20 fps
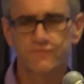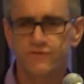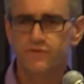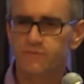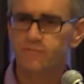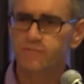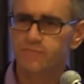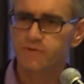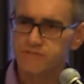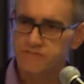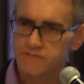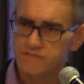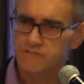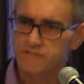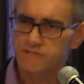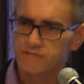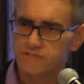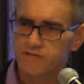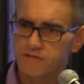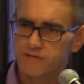for the
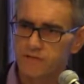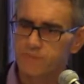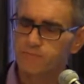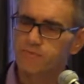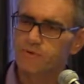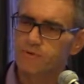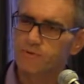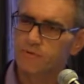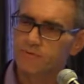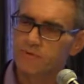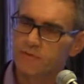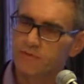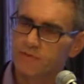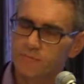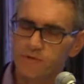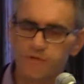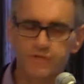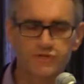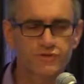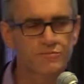business, the
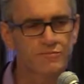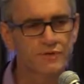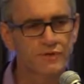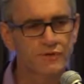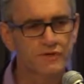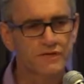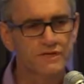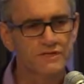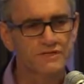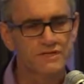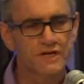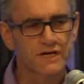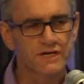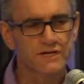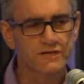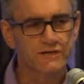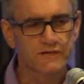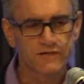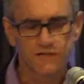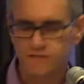commercial building side
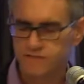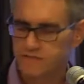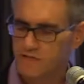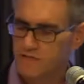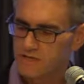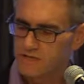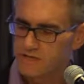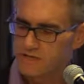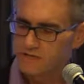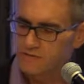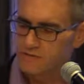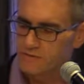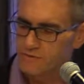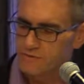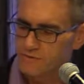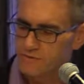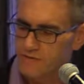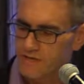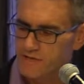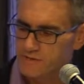of things in
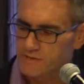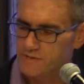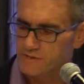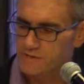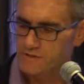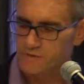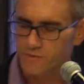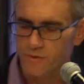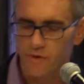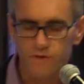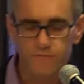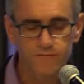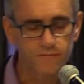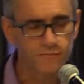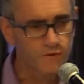2012.